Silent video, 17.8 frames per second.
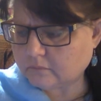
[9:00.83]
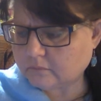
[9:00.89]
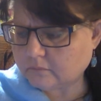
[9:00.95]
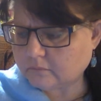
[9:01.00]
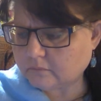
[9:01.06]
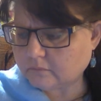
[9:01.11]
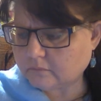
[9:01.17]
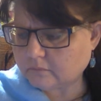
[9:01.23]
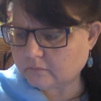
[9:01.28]

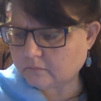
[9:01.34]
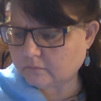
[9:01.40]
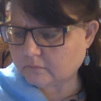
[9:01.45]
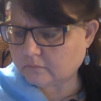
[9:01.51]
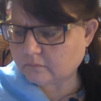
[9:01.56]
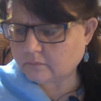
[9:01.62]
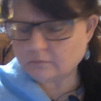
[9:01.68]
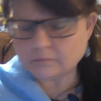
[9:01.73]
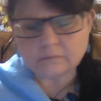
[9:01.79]

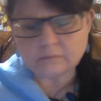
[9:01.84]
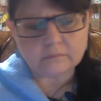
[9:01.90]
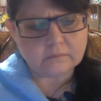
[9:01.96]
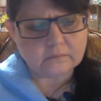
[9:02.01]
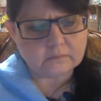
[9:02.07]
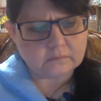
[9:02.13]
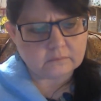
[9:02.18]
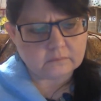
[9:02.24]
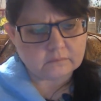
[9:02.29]

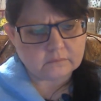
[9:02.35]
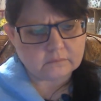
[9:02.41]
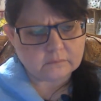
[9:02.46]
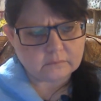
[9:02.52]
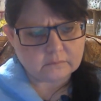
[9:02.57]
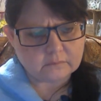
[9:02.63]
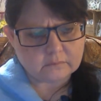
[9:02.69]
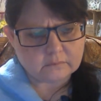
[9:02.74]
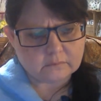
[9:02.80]

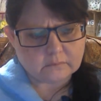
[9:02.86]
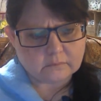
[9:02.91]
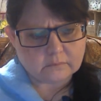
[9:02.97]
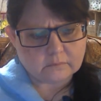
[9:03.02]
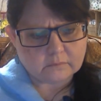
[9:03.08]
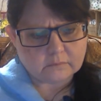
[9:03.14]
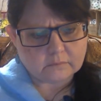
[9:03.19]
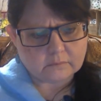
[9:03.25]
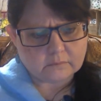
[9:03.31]

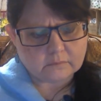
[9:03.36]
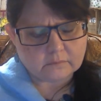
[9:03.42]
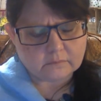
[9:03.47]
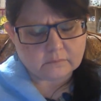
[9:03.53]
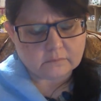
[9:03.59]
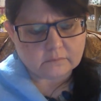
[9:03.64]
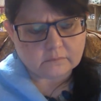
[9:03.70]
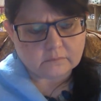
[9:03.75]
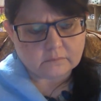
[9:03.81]

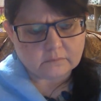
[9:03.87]
[no speech]